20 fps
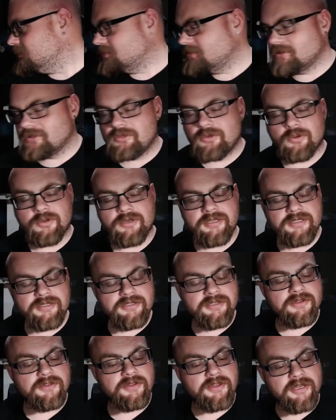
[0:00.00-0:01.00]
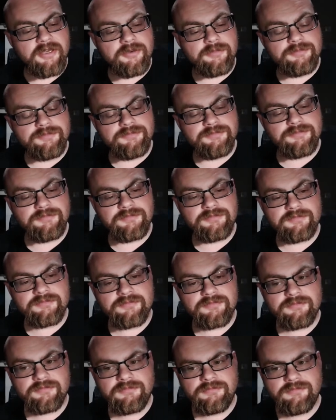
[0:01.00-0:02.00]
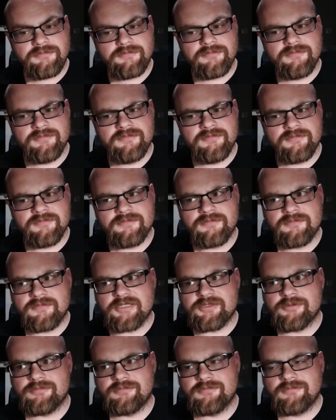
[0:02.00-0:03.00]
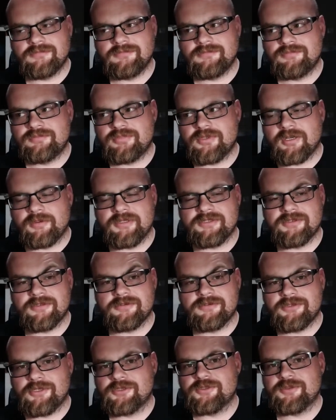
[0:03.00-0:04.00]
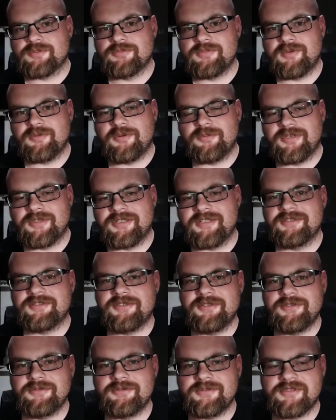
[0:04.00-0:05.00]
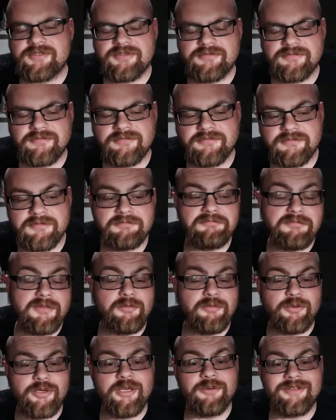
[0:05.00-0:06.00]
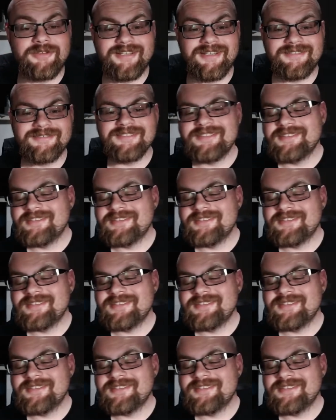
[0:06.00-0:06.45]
According to them, I should probably start charging people money to do, which I'm okay with that.